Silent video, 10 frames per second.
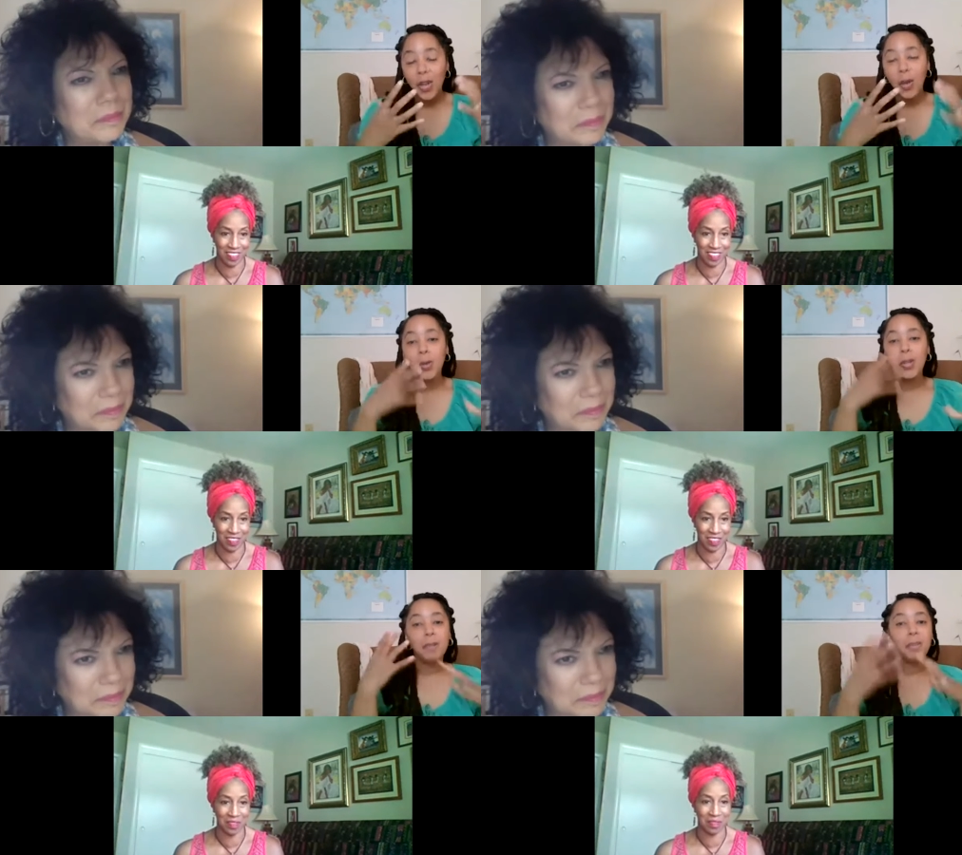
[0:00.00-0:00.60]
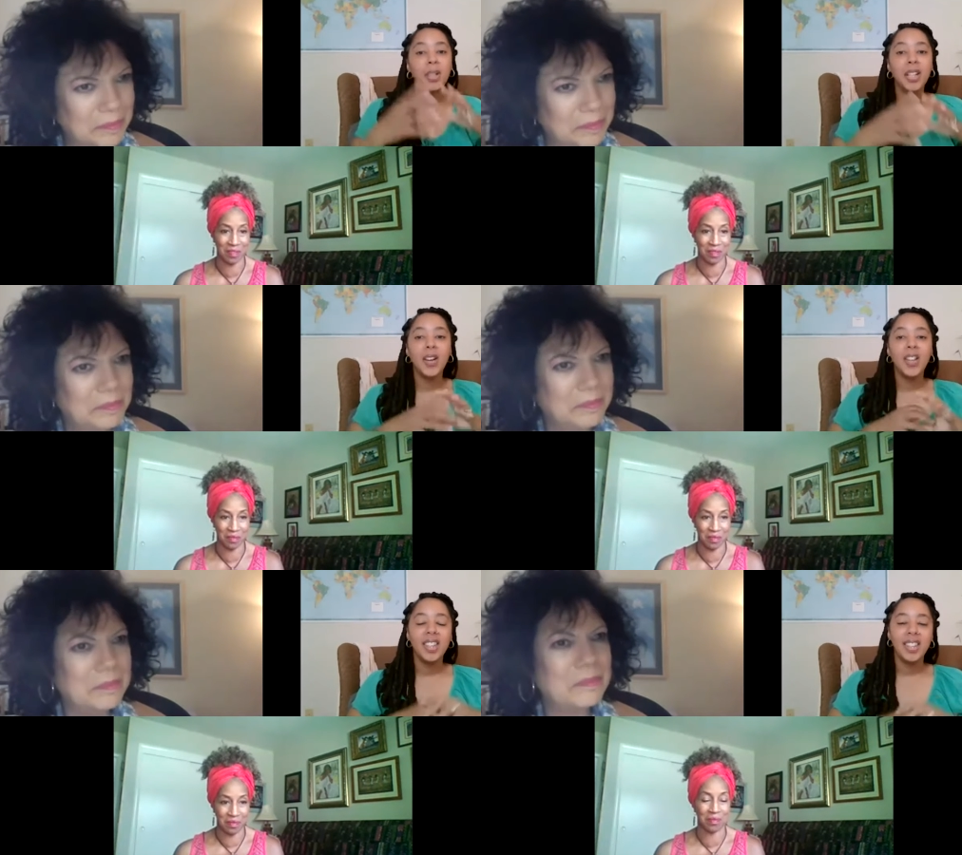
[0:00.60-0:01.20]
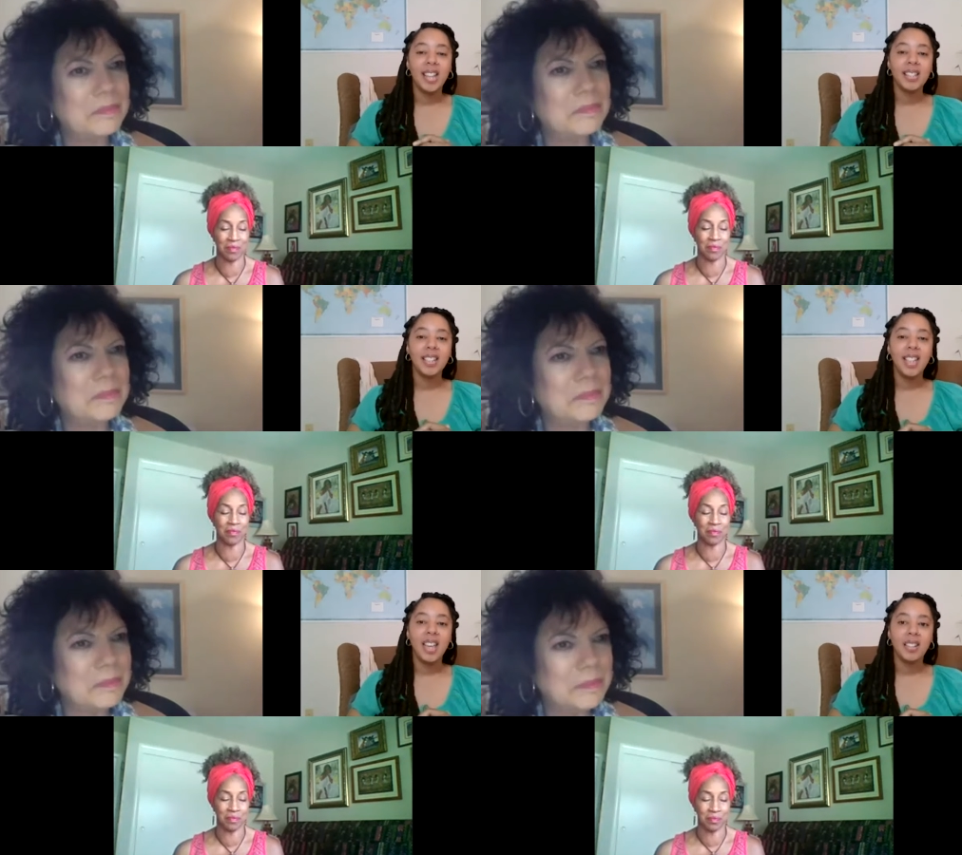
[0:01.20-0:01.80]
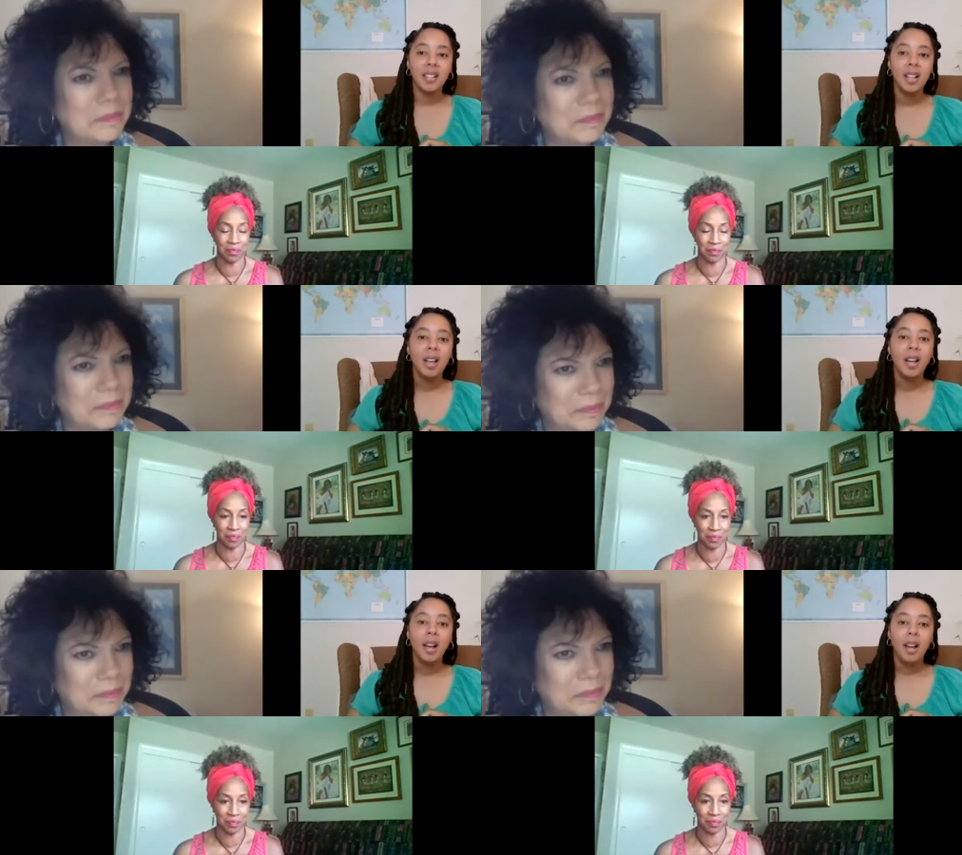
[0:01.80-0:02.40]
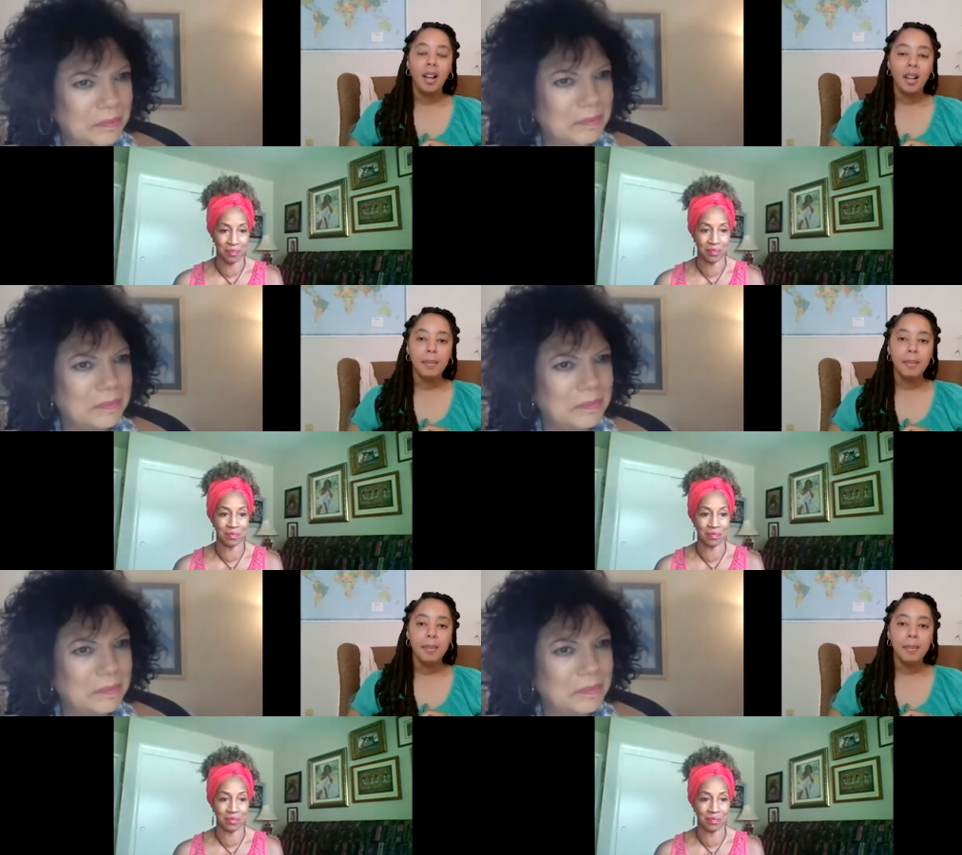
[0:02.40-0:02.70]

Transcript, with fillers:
Speaker 1: tone and putting all of that together um,